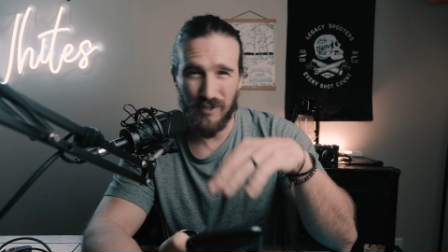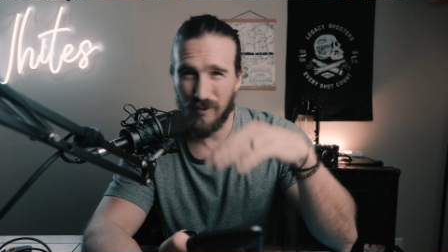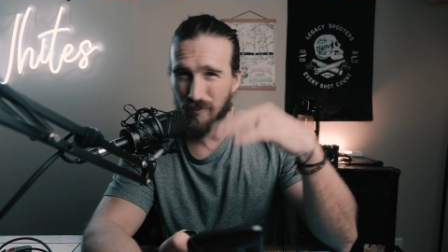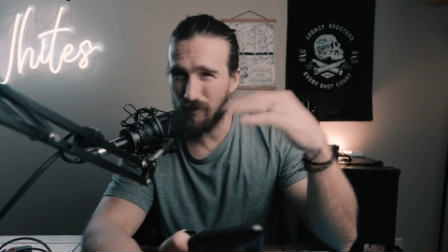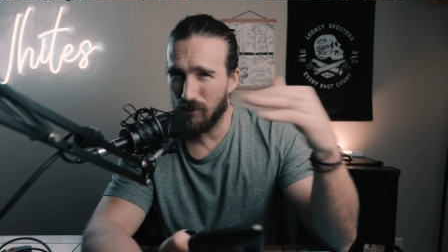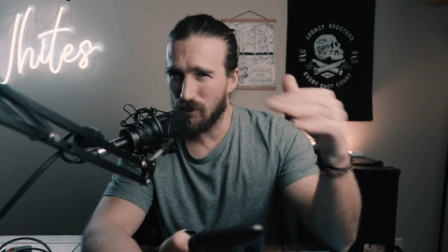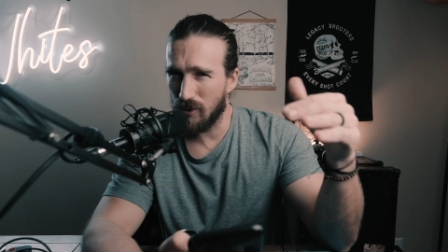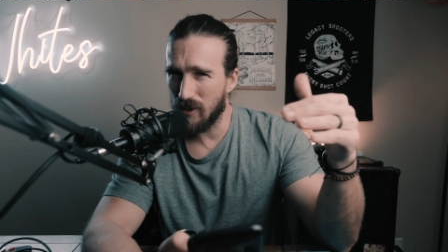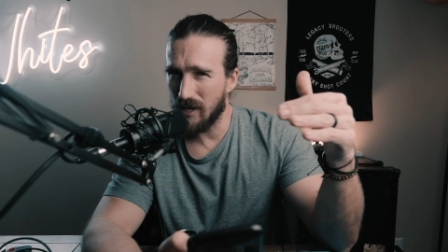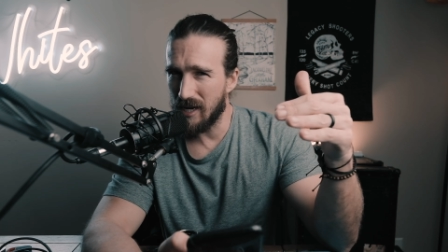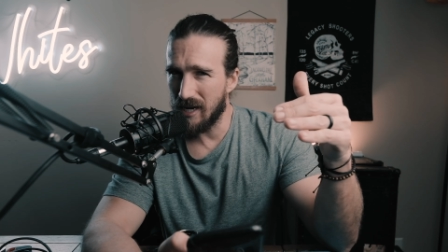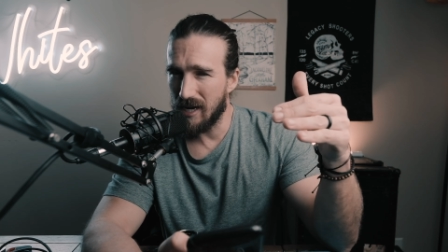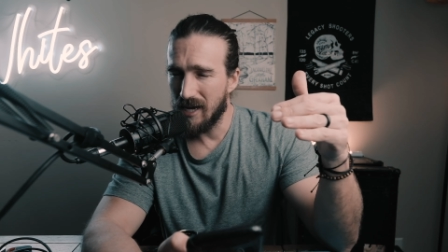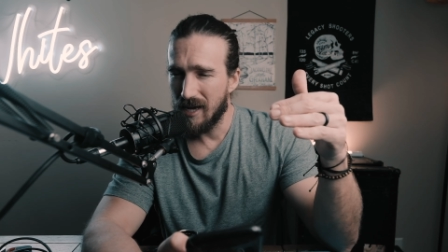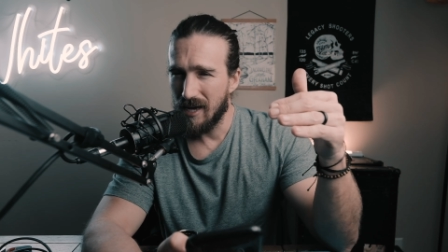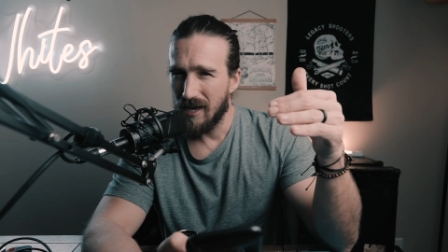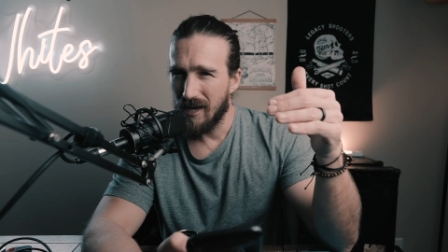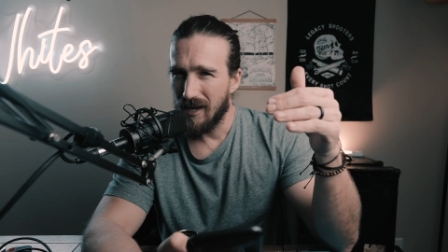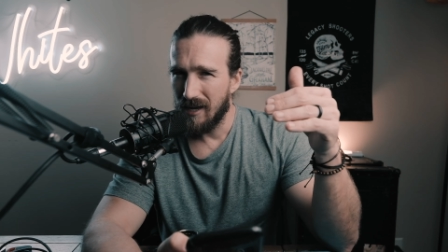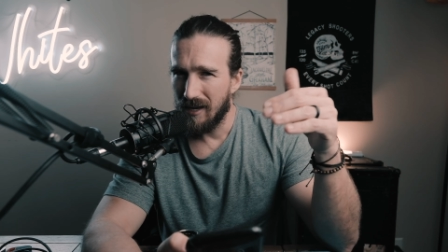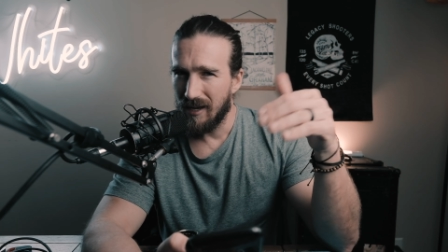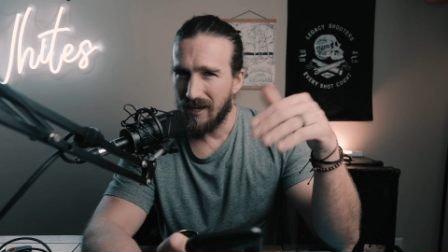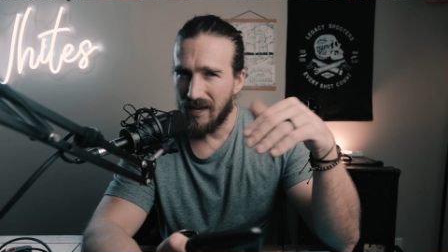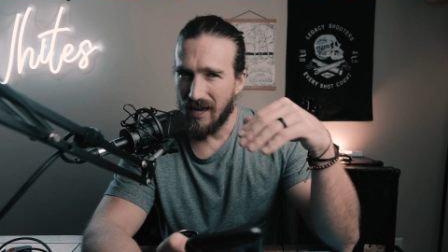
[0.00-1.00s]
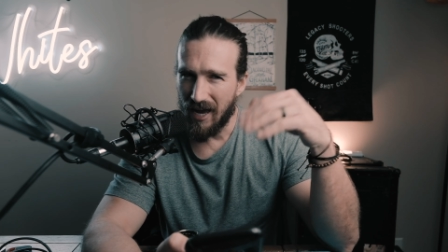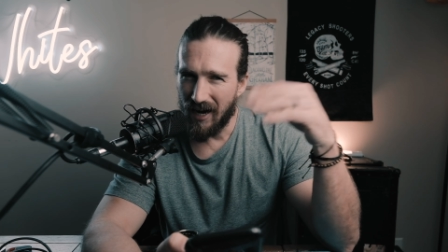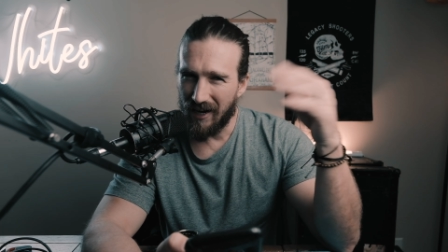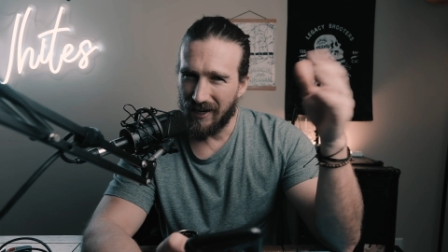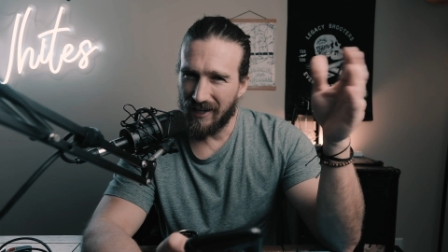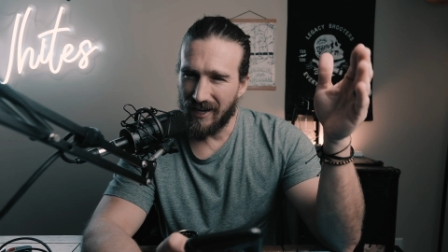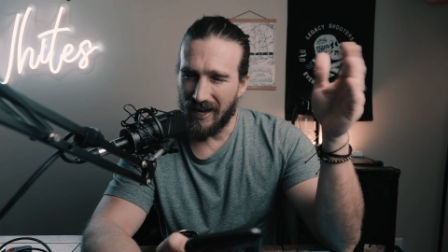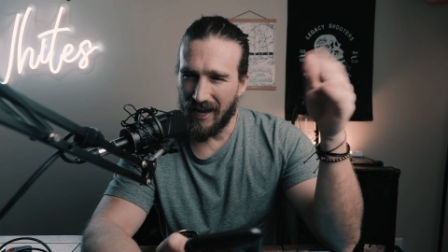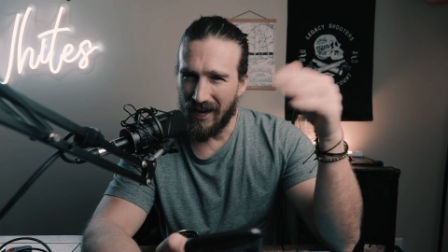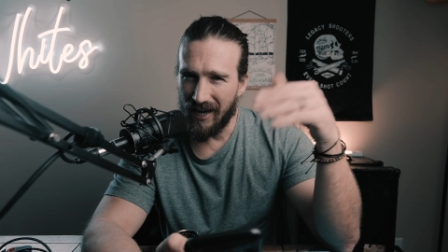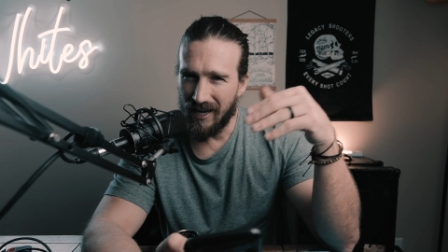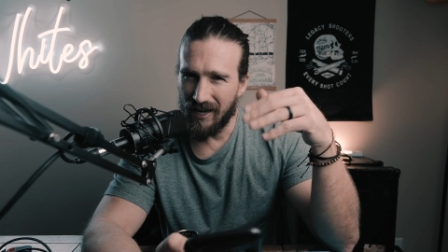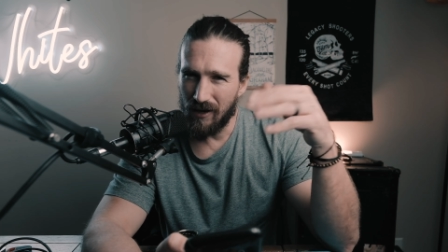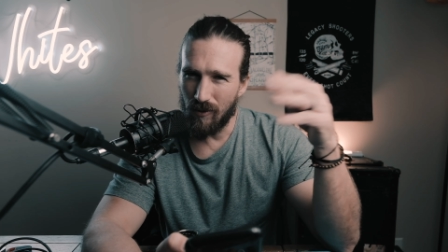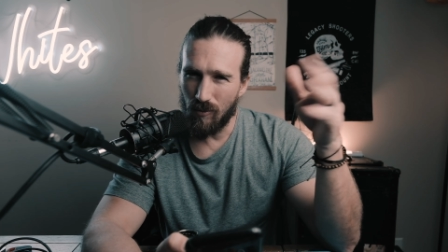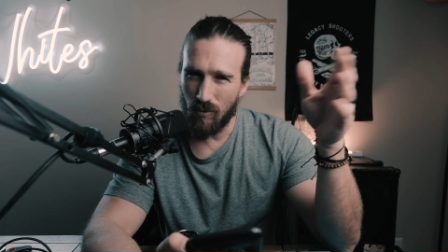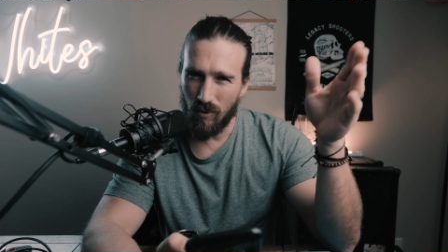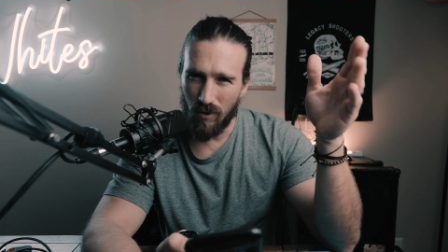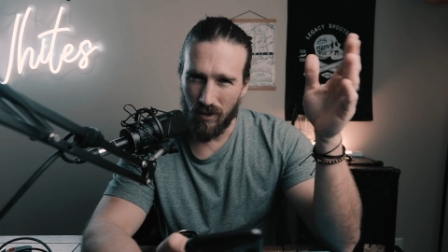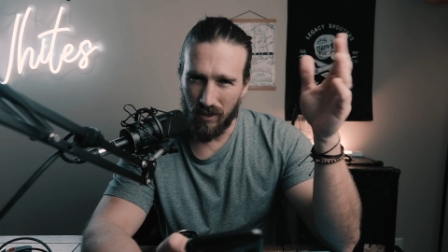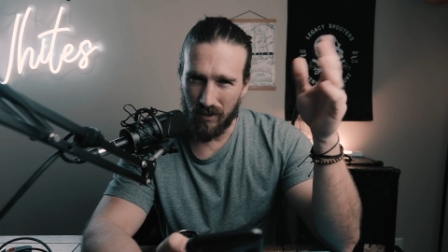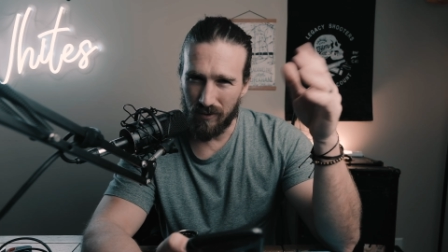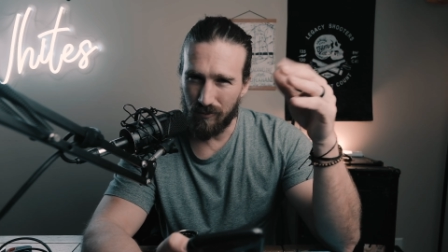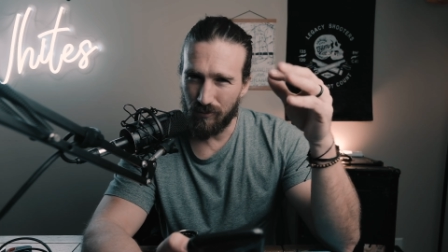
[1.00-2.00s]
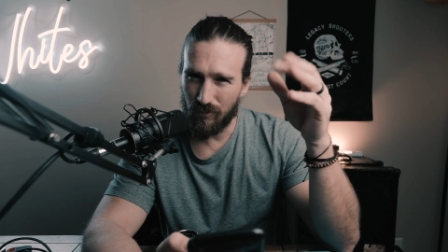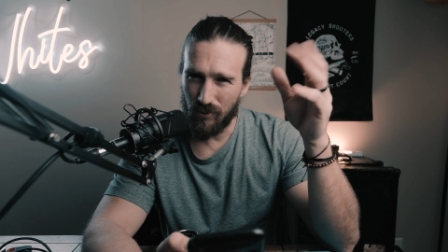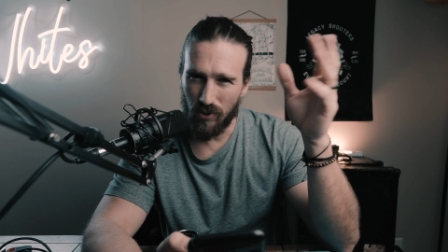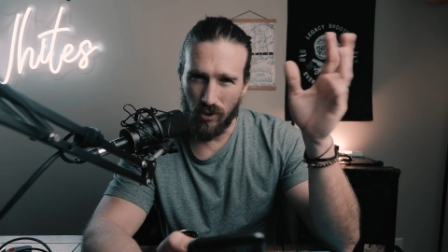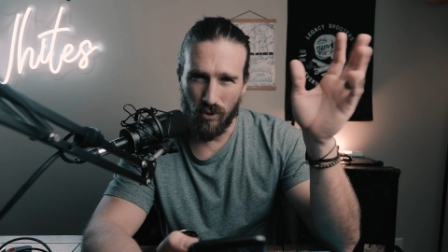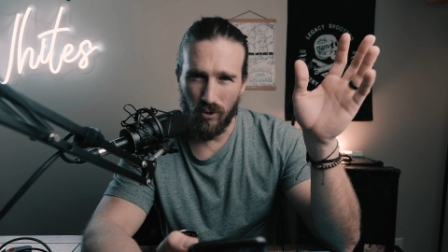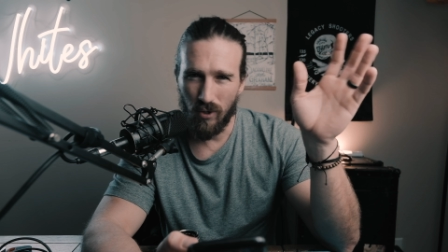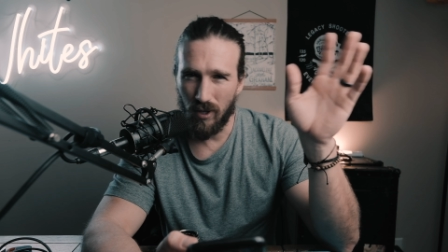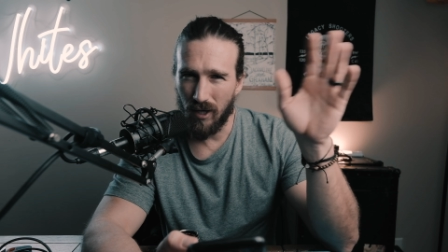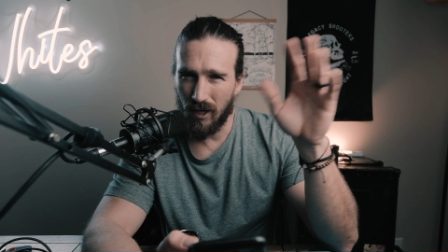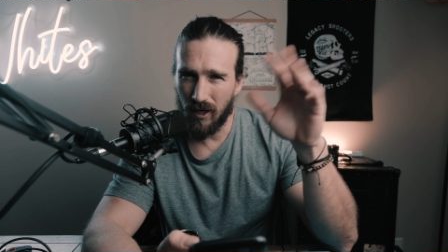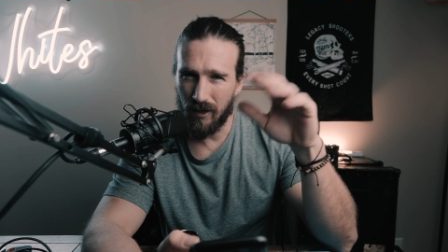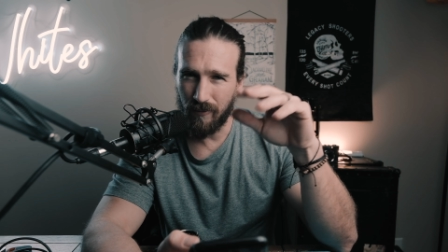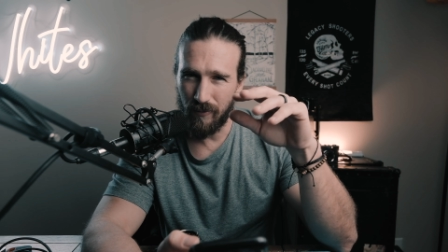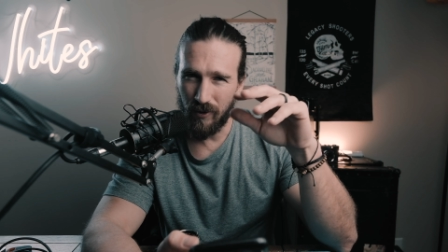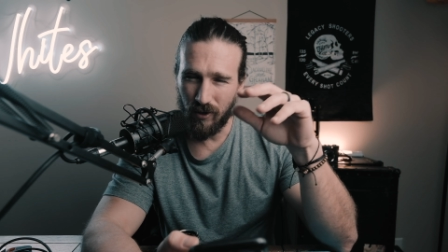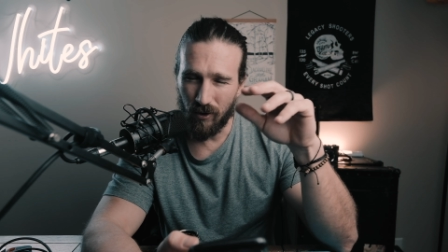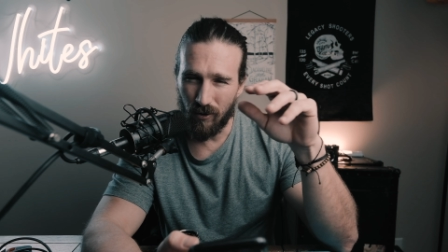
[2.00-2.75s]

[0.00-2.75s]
pre-Canon AE1 program